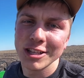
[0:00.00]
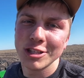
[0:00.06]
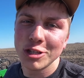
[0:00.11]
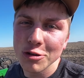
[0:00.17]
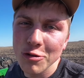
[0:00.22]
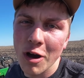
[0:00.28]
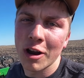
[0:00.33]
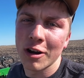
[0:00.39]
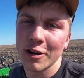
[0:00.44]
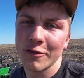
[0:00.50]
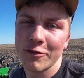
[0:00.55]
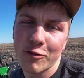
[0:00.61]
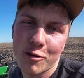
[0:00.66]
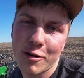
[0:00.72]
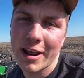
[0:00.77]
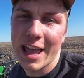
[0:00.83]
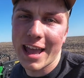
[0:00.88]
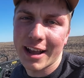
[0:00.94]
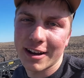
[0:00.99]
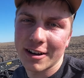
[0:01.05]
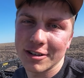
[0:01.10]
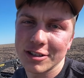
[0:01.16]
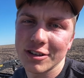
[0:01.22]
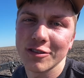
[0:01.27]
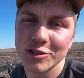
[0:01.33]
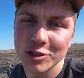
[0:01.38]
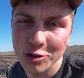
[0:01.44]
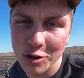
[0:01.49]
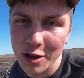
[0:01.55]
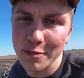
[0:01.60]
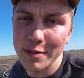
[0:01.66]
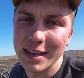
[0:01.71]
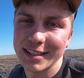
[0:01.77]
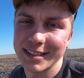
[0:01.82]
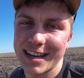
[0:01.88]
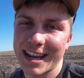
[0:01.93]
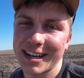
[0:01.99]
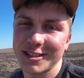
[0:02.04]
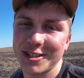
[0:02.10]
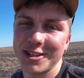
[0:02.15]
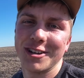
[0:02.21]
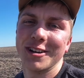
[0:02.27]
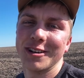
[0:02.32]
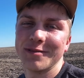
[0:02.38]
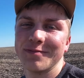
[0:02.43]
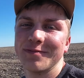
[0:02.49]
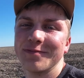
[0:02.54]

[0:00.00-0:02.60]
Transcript: 240 acres of soybeans next year.